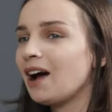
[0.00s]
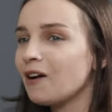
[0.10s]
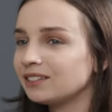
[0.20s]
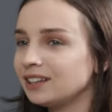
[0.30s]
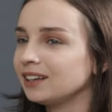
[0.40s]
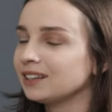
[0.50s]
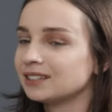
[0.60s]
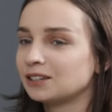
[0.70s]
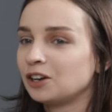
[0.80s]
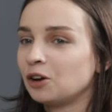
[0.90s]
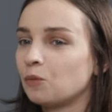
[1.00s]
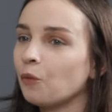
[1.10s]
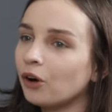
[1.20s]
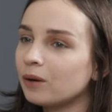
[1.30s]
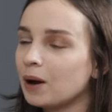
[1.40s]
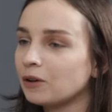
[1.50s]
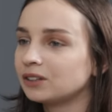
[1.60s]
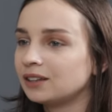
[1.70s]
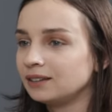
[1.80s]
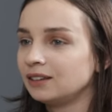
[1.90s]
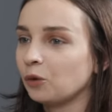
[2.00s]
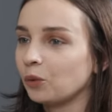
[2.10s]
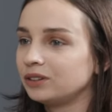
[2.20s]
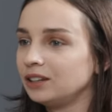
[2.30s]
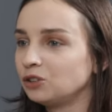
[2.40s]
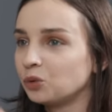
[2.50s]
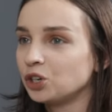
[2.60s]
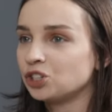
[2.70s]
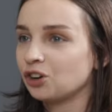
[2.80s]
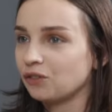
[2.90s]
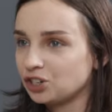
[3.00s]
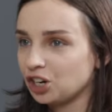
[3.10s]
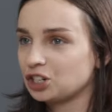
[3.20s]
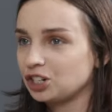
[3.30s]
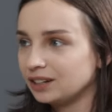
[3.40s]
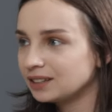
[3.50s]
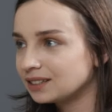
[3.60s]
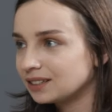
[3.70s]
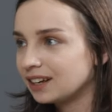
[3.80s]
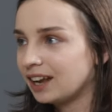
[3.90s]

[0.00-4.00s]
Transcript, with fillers: Now I think it's more about hitting what the intuition of a judge is